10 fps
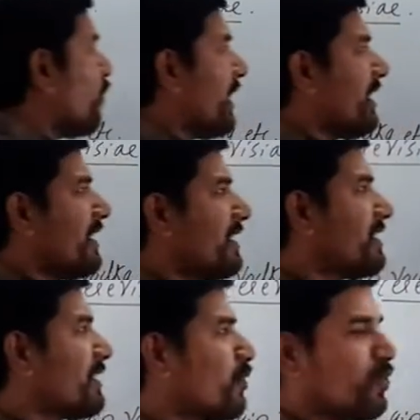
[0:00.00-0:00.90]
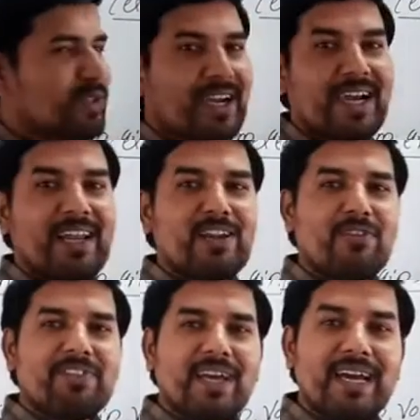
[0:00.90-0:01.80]
wine is due to the color
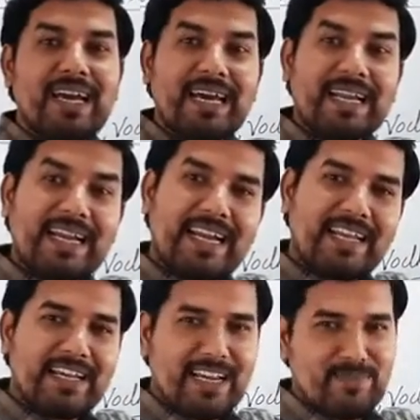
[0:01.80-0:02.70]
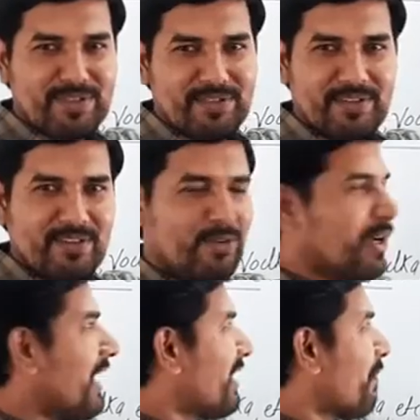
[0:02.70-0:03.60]
of the red grapes.
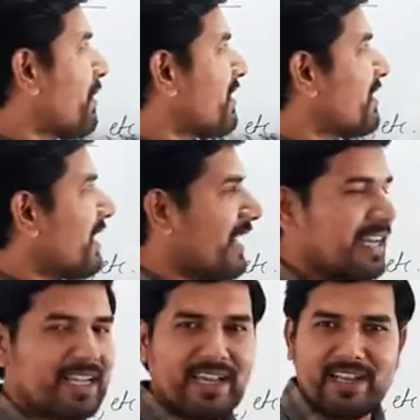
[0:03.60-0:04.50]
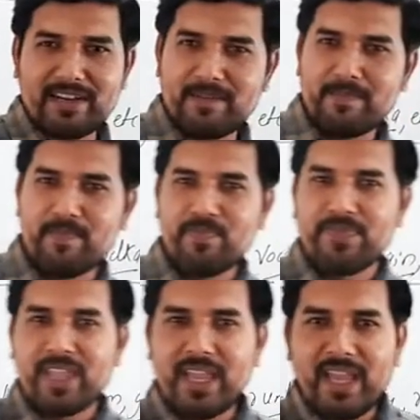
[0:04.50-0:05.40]
Okay, it appears red in color.
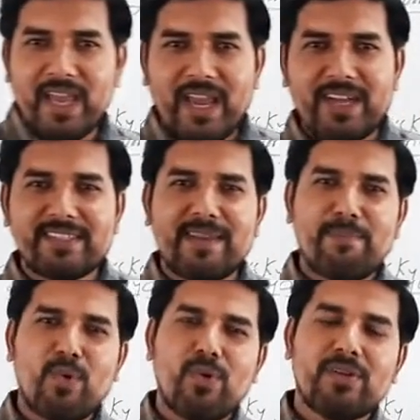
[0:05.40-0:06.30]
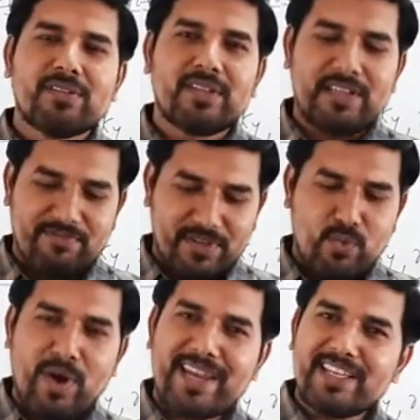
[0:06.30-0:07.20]
And suppose if the
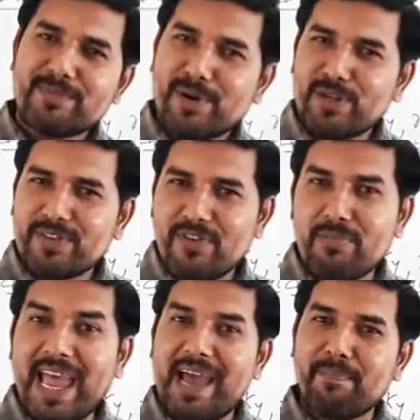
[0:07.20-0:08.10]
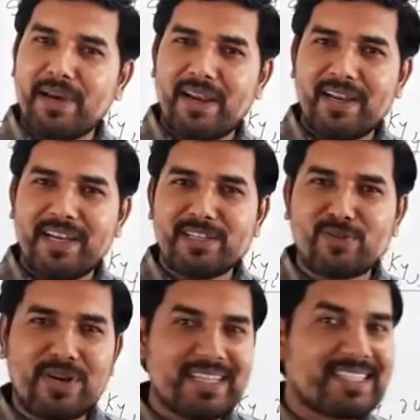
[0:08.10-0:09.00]
wine is produced from apple, it is
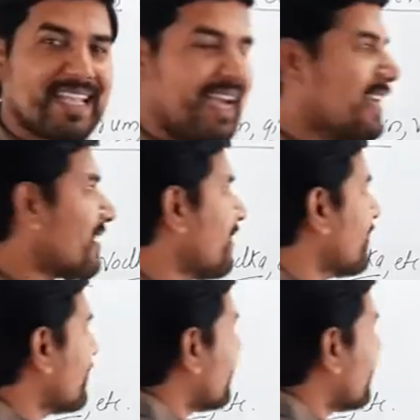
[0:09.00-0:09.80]
called as cider.